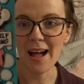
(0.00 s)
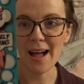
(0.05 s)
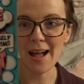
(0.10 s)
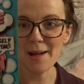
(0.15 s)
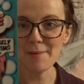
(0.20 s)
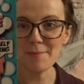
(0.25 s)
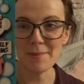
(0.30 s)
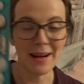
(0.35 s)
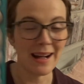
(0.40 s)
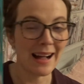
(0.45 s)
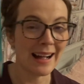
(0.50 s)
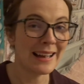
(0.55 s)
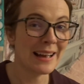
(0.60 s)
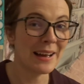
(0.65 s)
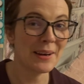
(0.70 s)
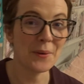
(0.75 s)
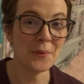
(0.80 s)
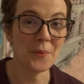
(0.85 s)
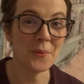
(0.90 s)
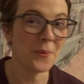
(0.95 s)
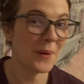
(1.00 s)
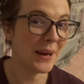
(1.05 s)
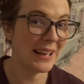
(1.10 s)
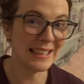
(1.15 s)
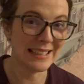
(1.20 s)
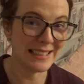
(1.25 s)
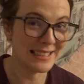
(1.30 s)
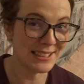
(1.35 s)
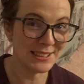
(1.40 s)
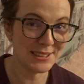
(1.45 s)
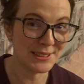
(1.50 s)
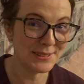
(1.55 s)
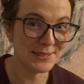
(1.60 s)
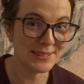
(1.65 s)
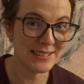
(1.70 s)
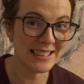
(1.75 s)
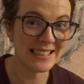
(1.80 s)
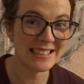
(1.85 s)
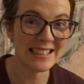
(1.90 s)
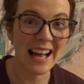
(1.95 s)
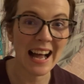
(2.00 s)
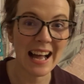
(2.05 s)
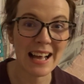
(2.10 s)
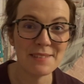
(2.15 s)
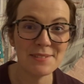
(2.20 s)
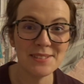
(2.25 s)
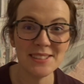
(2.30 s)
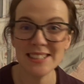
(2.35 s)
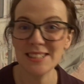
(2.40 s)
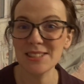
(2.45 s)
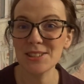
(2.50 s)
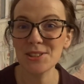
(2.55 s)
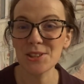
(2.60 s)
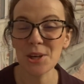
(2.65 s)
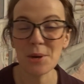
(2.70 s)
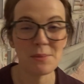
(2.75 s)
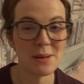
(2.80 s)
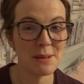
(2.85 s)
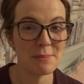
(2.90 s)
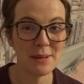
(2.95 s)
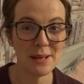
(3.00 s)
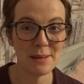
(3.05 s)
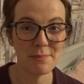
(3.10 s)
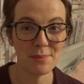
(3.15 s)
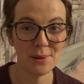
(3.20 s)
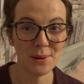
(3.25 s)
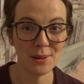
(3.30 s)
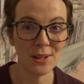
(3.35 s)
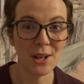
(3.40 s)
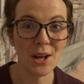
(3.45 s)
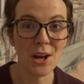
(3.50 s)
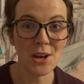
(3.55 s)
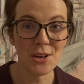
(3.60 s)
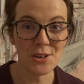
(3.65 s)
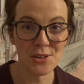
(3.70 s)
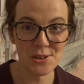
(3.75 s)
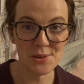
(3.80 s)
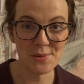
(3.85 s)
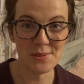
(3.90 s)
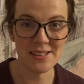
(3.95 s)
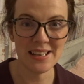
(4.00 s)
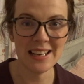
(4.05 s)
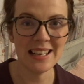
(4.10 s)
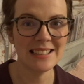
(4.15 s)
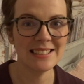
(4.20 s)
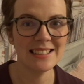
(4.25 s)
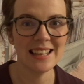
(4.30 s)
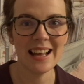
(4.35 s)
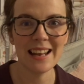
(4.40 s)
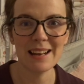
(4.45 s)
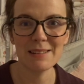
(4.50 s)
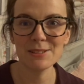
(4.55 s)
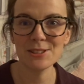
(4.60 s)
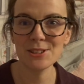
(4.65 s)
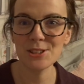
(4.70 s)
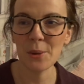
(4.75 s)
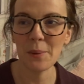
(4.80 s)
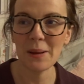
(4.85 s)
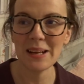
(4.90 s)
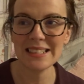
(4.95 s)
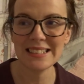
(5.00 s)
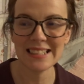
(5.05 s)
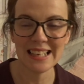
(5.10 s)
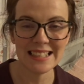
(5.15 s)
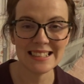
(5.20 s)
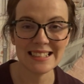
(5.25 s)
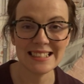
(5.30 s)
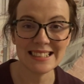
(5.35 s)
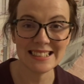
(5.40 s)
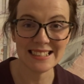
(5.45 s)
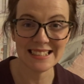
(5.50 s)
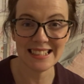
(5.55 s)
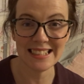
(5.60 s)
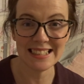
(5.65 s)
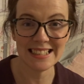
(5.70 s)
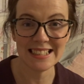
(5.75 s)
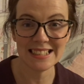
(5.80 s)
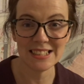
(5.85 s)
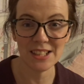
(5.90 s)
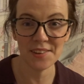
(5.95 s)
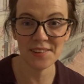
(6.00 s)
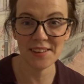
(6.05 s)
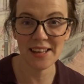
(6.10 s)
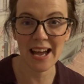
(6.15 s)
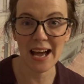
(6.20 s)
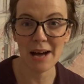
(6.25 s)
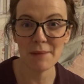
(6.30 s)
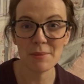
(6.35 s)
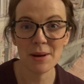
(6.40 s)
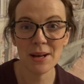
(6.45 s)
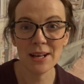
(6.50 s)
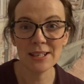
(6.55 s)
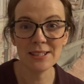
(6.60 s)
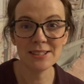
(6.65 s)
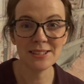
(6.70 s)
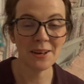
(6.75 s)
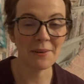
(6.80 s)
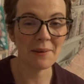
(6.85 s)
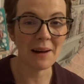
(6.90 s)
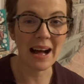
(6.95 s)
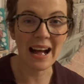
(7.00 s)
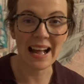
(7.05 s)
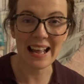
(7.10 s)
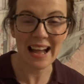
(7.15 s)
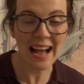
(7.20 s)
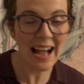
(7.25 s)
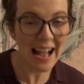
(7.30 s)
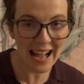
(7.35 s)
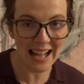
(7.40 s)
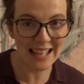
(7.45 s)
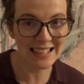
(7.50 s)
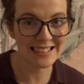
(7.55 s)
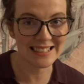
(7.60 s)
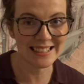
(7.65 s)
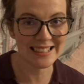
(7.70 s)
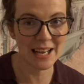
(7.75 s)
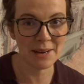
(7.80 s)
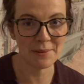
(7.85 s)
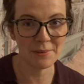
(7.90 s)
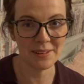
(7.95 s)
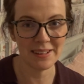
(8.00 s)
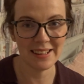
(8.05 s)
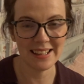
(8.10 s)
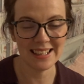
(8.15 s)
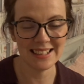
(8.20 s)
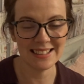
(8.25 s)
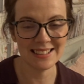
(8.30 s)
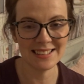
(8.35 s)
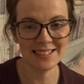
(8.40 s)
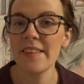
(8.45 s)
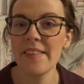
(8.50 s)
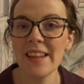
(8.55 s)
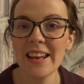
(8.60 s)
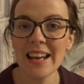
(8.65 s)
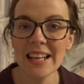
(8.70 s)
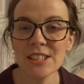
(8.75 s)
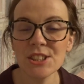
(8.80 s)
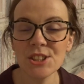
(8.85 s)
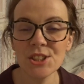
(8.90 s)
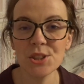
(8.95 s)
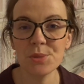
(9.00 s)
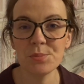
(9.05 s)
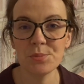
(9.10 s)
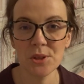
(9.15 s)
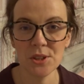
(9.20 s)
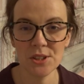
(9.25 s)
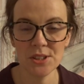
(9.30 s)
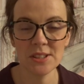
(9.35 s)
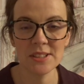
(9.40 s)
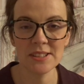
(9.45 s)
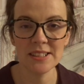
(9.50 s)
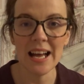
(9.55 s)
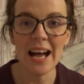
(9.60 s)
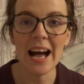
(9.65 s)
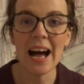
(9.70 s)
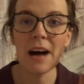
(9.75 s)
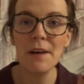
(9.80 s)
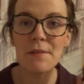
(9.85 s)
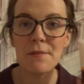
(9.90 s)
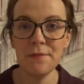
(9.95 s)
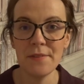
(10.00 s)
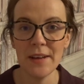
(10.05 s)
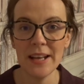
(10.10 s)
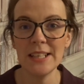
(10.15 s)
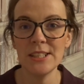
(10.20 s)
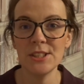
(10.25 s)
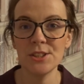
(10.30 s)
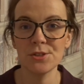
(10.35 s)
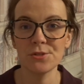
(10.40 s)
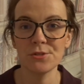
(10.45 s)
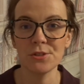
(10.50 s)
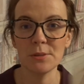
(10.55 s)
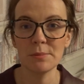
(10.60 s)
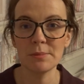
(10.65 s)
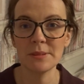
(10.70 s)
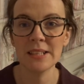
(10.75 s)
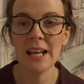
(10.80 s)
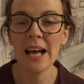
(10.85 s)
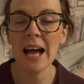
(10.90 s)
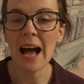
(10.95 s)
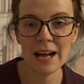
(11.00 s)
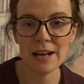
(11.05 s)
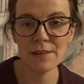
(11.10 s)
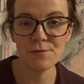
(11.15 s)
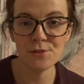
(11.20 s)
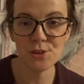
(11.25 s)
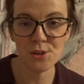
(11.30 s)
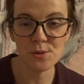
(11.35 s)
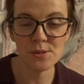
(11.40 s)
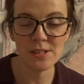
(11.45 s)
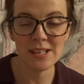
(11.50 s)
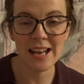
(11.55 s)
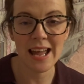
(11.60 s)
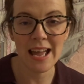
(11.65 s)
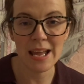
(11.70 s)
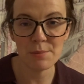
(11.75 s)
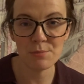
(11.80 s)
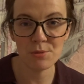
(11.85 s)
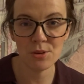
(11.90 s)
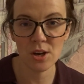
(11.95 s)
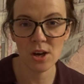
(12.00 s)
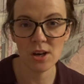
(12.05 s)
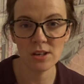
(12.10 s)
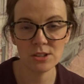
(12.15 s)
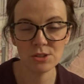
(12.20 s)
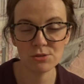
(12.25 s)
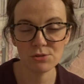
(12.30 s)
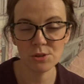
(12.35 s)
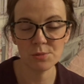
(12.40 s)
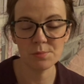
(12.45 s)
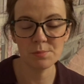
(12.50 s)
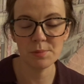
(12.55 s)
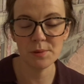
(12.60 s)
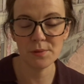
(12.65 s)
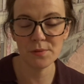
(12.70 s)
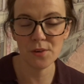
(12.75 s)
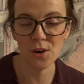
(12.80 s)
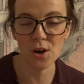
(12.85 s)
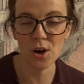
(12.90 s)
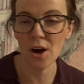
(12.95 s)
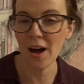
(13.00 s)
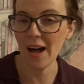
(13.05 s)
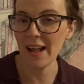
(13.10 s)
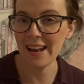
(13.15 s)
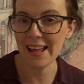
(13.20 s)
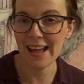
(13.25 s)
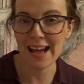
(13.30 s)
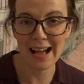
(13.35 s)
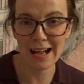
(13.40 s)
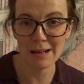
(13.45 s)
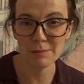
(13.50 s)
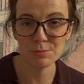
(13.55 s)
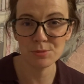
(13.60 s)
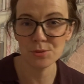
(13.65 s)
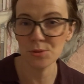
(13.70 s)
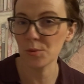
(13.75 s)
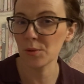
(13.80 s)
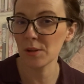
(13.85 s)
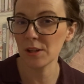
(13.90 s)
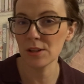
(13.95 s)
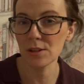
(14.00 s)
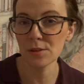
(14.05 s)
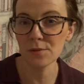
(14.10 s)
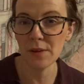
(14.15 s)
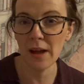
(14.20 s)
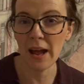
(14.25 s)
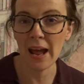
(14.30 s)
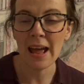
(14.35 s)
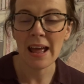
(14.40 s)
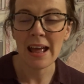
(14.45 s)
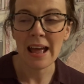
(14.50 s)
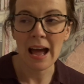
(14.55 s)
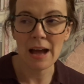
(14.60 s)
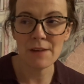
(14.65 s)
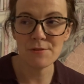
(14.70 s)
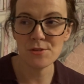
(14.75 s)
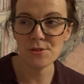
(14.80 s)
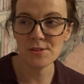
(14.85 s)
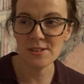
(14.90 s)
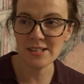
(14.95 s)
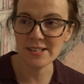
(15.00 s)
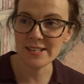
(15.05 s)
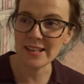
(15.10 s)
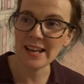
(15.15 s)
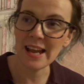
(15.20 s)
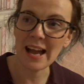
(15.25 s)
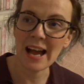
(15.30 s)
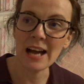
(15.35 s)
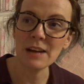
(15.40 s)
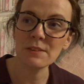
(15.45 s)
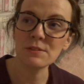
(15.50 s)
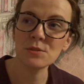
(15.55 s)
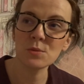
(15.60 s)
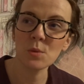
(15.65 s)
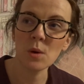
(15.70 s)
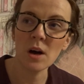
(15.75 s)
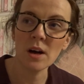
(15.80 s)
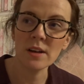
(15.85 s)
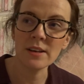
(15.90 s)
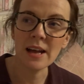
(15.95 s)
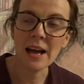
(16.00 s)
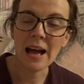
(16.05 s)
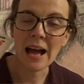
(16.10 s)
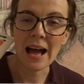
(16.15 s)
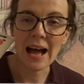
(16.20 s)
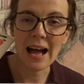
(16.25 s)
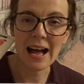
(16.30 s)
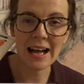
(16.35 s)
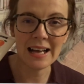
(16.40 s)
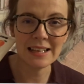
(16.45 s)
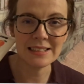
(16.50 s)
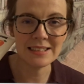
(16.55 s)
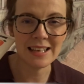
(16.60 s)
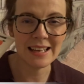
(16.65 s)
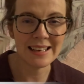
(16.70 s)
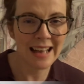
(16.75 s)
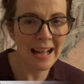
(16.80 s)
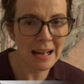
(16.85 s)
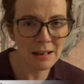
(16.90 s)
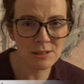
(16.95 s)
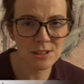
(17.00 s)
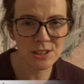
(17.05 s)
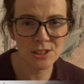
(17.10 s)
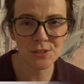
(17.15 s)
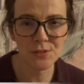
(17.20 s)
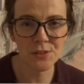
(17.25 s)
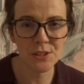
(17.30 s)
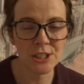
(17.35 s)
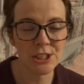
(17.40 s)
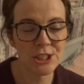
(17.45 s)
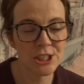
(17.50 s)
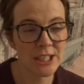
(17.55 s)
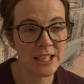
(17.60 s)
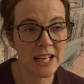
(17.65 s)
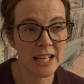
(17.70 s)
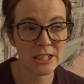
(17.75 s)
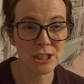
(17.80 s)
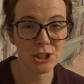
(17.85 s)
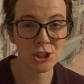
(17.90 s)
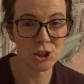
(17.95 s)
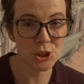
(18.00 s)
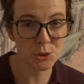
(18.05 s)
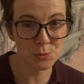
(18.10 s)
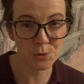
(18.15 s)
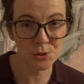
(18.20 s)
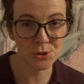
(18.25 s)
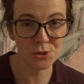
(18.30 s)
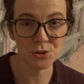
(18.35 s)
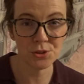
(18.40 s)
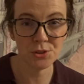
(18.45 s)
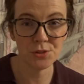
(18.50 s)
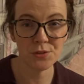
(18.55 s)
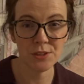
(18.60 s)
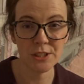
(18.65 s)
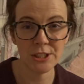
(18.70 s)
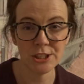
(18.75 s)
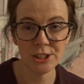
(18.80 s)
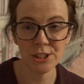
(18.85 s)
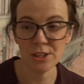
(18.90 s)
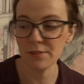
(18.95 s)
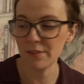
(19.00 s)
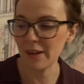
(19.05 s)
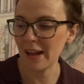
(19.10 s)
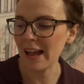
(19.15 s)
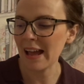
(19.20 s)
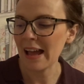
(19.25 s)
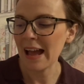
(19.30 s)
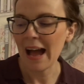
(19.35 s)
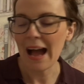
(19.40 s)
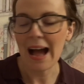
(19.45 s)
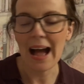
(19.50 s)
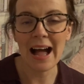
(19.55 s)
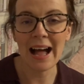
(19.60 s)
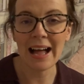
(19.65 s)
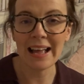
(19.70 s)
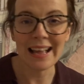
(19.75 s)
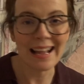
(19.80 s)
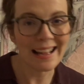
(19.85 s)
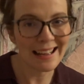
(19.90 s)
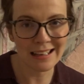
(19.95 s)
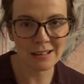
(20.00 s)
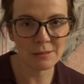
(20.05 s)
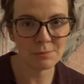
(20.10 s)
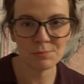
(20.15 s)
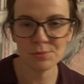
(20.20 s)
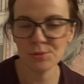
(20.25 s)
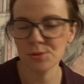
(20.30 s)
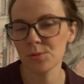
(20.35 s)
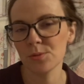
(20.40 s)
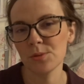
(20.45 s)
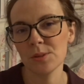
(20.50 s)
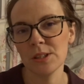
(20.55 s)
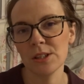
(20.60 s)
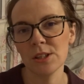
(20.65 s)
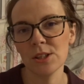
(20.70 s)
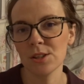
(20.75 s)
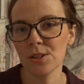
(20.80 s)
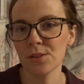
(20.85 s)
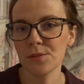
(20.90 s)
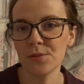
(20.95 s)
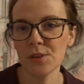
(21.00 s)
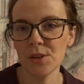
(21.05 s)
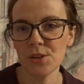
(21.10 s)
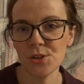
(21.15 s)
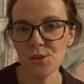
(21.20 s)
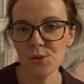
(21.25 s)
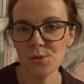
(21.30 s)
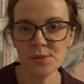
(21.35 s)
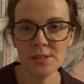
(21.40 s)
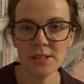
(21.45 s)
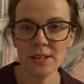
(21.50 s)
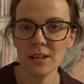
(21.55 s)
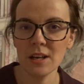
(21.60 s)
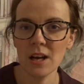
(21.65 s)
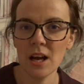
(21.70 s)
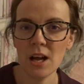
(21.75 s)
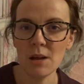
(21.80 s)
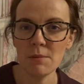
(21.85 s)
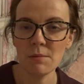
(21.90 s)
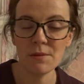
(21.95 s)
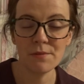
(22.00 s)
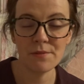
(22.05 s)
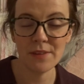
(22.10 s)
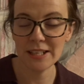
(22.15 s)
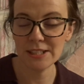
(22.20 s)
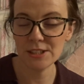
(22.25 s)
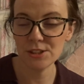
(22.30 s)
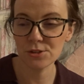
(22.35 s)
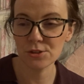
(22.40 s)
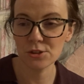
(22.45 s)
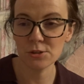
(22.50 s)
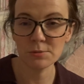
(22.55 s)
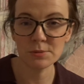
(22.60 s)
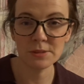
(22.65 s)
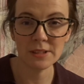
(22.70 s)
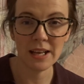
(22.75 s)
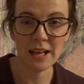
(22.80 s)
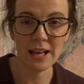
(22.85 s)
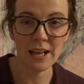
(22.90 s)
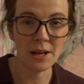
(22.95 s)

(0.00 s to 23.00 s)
I cannot wait to use this. I have seen so many people use this, and I was so excited to see this on the app, so I had to get one of these. And the last two products are face scrubs. I've used an apricot scrub before, and I absolutely love it. I've used a St. Ives one and an Aldi's version and a Superdrug's version of it. I absolutely love using face scrubs.